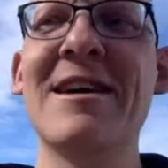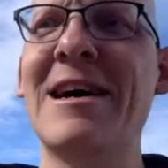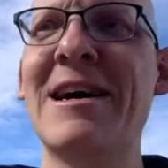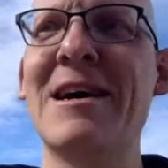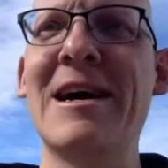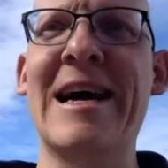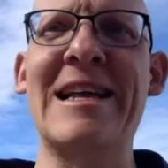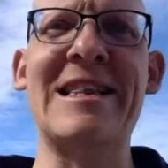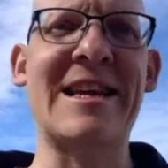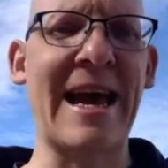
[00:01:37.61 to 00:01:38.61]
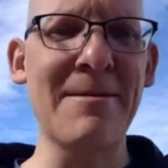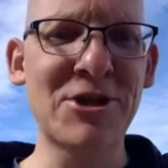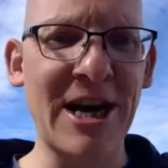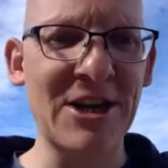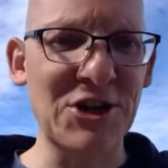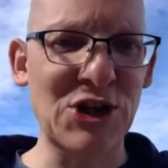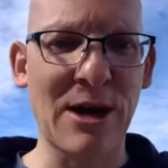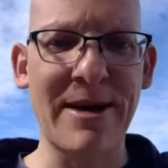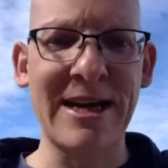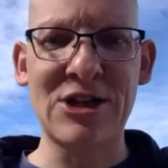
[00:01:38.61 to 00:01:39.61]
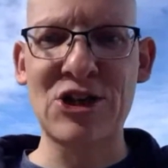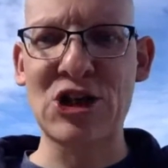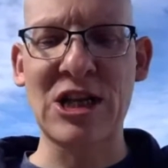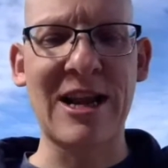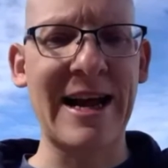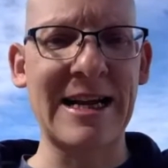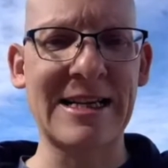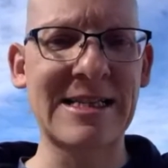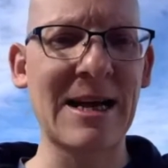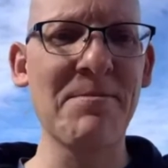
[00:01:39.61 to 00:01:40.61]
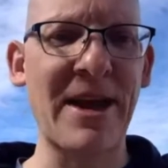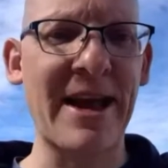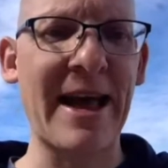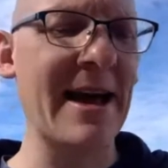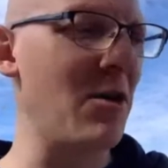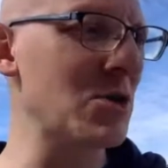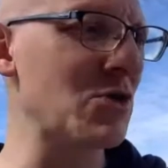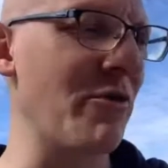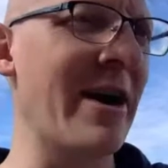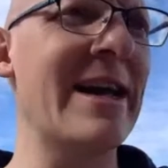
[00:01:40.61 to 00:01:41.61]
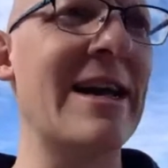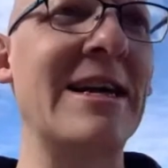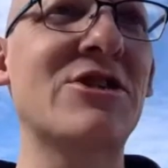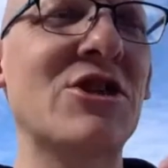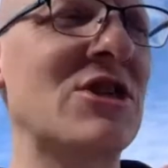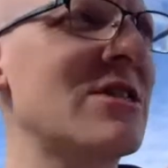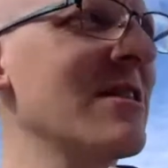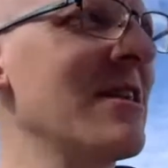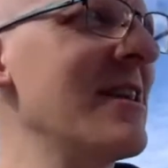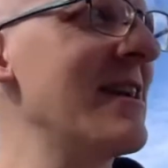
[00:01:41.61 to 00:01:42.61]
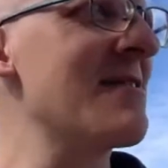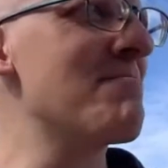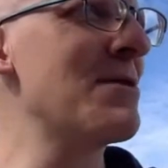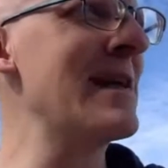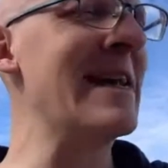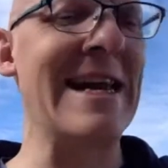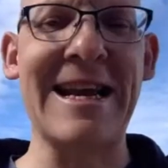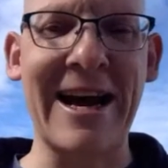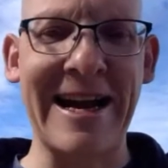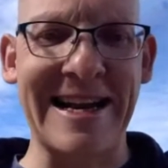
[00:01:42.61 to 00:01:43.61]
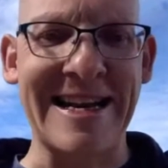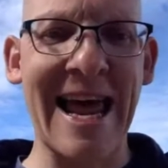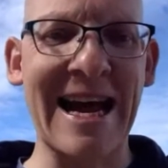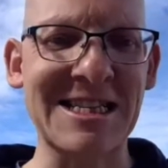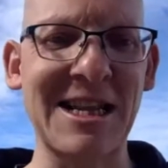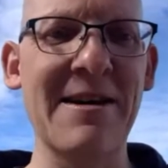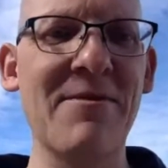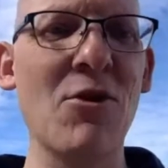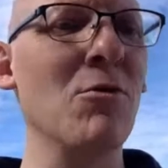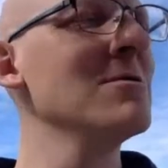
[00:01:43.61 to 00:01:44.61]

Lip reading: The Game Changers Summit is just like something else, right? It's just completely like next level.